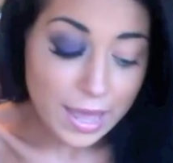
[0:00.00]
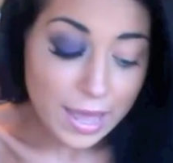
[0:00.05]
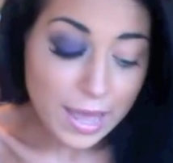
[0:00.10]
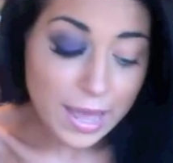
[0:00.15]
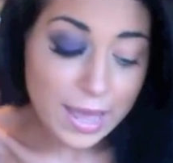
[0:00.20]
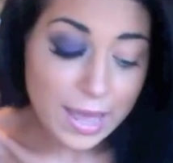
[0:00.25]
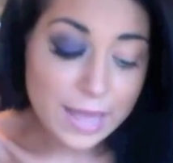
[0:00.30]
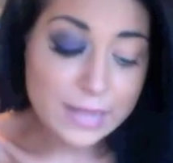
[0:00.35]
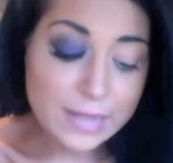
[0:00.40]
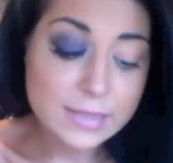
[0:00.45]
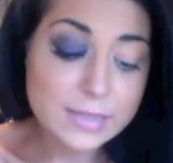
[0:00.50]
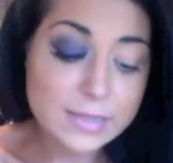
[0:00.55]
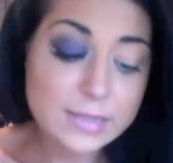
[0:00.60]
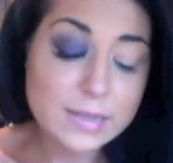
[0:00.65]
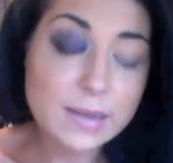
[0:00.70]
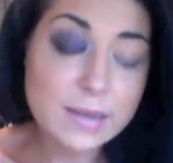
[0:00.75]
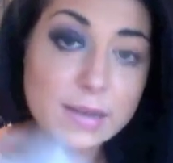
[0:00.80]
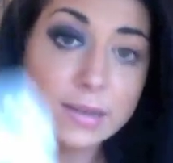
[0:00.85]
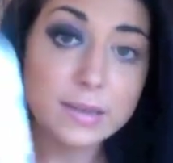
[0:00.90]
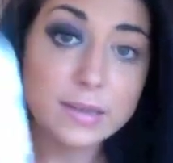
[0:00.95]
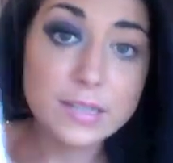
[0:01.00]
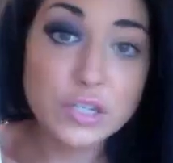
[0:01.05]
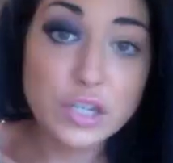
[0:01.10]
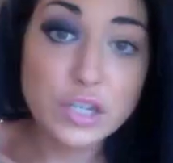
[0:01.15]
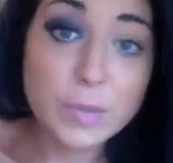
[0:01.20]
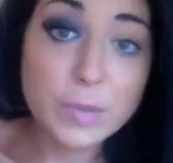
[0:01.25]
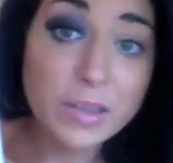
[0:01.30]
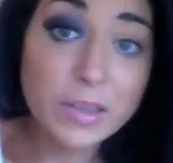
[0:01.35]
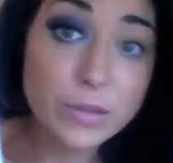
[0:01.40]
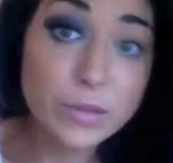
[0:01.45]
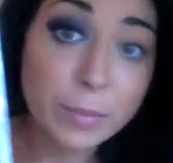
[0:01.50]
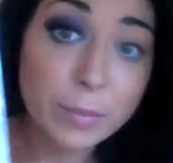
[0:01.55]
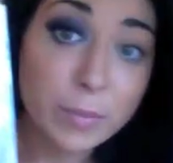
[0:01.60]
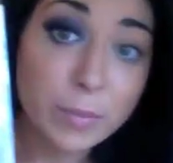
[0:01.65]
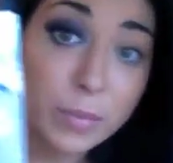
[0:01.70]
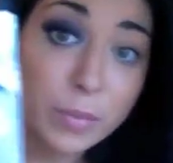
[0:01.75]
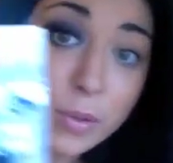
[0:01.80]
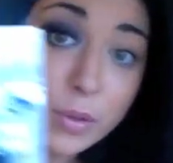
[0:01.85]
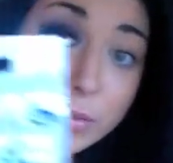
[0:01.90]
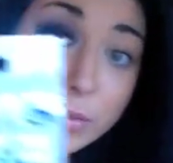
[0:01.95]
and I said you could pick those up in
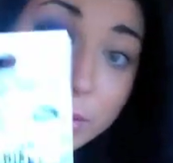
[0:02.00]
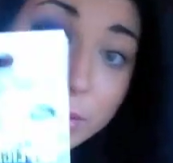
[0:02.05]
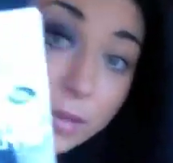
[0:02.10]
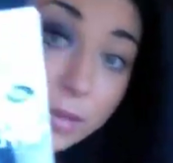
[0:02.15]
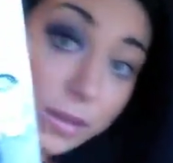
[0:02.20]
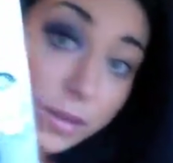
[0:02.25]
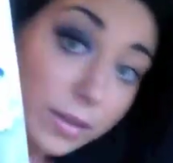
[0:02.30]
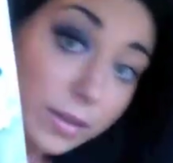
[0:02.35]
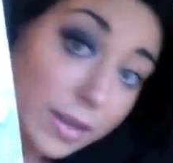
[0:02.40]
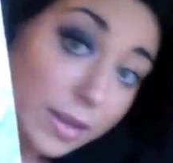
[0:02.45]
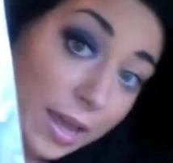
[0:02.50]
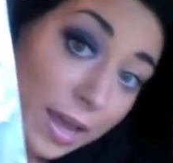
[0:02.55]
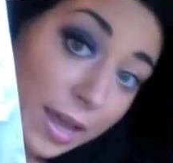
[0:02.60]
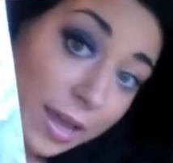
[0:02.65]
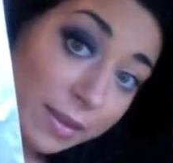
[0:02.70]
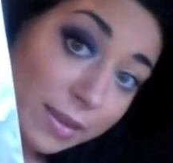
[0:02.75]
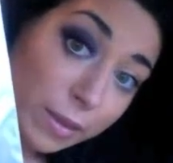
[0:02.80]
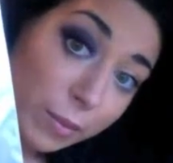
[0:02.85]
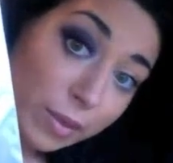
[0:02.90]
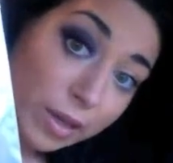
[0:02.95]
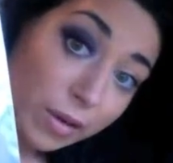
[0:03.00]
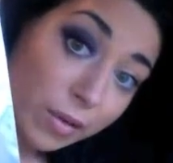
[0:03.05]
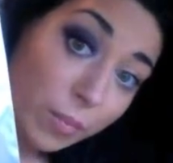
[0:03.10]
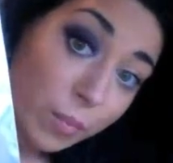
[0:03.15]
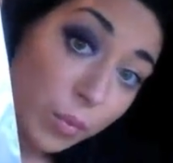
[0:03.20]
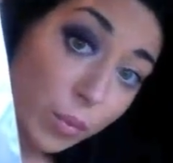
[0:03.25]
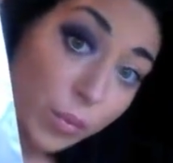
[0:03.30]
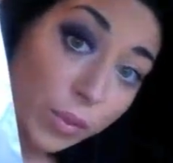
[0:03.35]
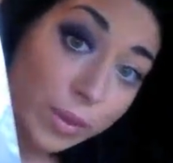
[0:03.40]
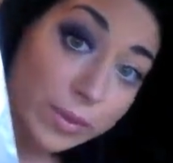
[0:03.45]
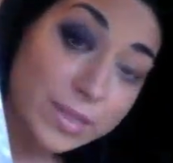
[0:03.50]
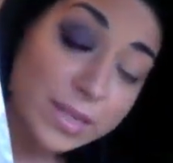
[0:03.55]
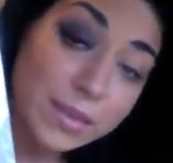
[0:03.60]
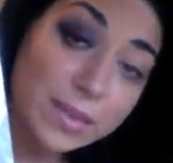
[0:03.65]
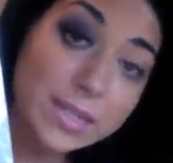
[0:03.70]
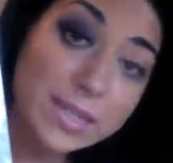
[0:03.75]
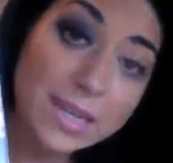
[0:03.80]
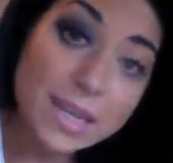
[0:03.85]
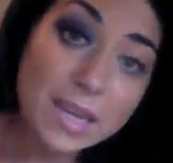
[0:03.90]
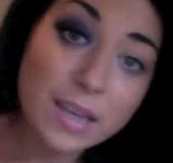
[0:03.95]
Boots, and there we go. I bought those the
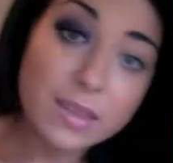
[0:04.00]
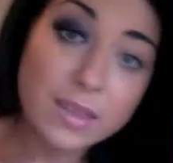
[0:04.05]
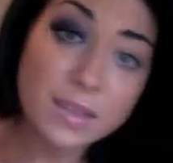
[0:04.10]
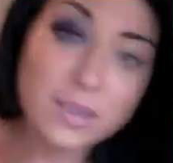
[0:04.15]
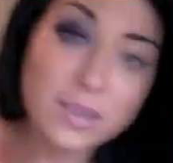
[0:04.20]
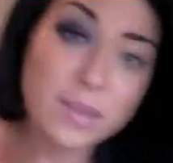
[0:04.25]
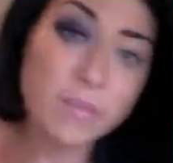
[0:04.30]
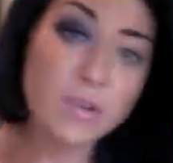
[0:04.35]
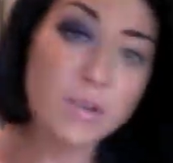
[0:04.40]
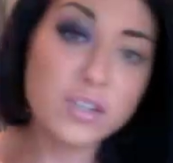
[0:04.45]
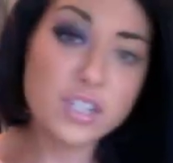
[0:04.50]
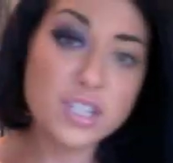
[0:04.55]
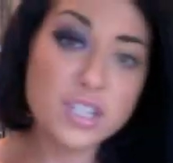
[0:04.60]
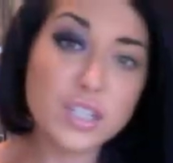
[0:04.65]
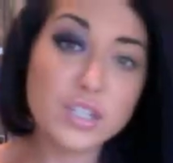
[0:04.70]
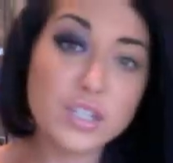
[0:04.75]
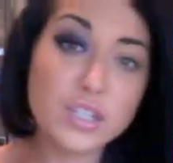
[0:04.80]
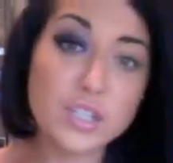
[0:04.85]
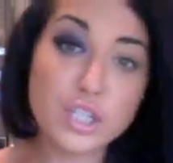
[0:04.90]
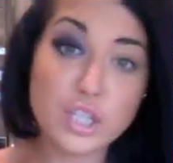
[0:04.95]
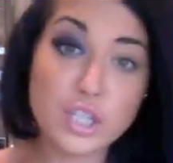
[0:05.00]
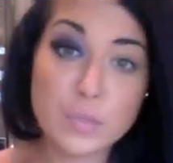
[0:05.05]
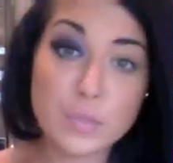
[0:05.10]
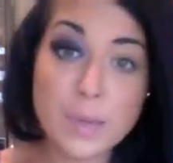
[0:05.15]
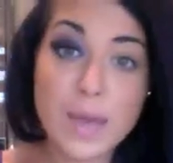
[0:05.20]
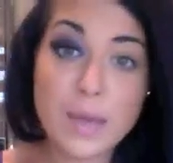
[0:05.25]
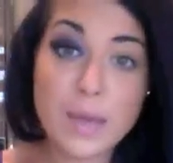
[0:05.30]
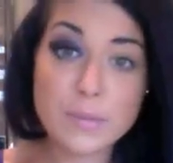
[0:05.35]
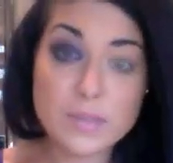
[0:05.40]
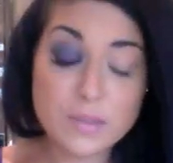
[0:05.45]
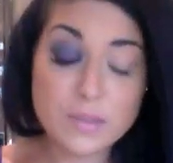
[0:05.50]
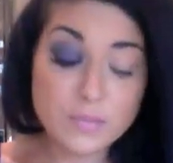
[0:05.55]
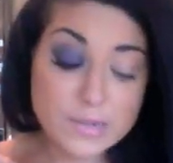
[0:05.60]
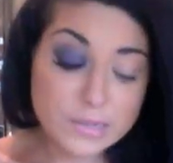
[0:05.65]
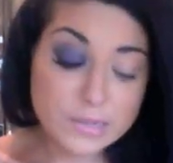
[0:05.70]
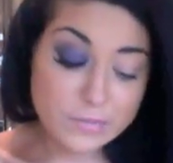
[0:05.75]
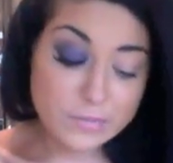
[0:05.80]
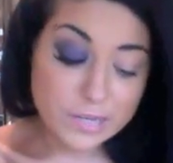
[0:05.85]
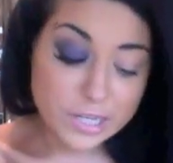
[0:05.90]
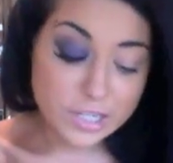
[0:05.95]
other day. I think they were just under £2, so
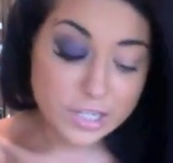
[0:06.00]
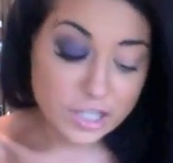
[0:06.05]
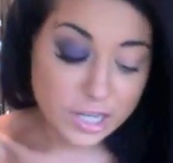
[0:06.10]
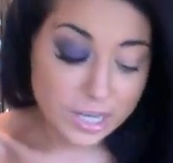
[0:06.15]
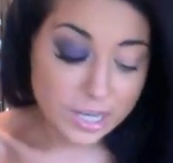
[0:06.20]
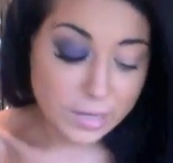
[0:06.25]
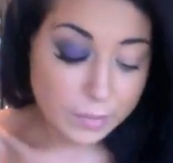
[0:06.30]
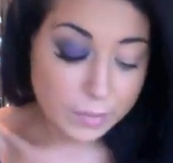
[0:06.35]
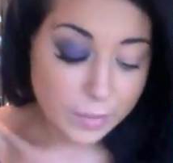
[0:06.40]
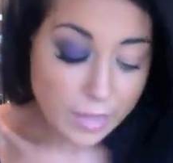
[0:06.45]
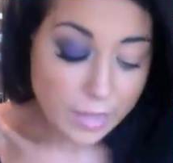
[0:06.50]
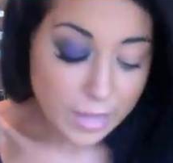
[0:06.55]
really cheap.